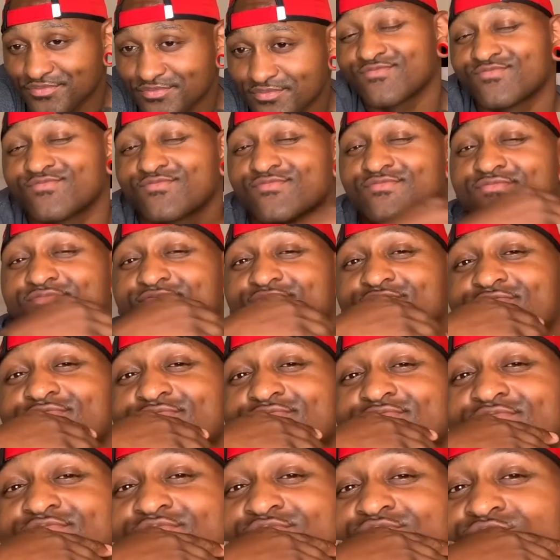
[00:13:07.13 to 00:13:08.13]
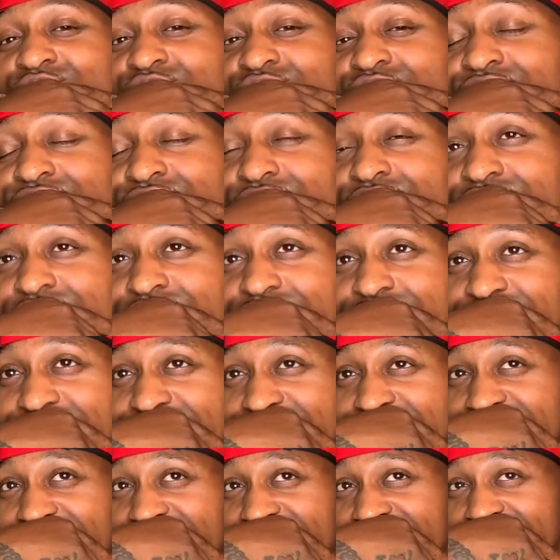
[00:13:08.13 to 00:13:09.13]

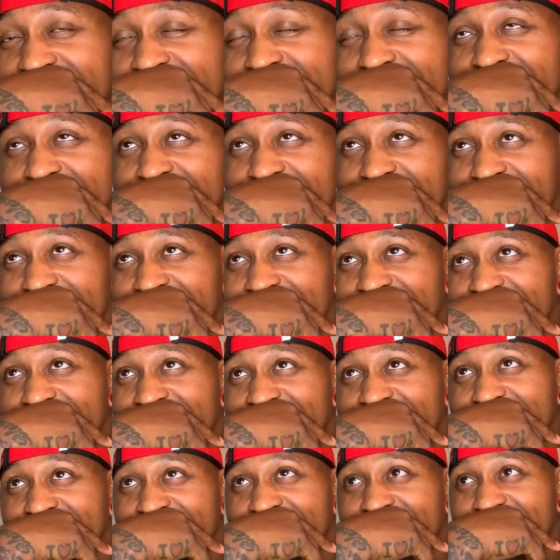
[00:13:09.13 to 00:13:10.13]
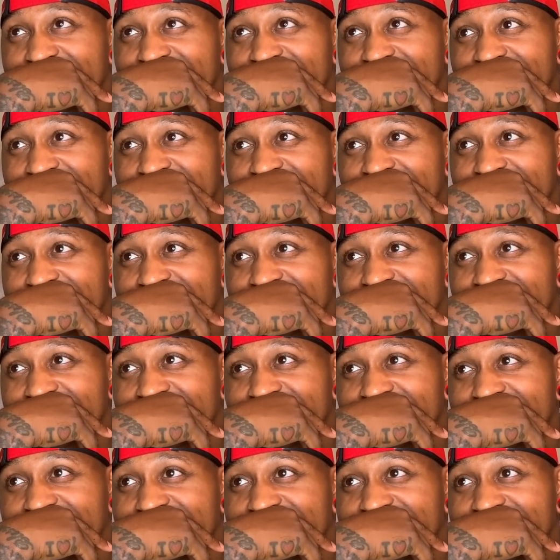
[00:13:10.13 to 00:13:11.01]
No words are spoken by the person on screen.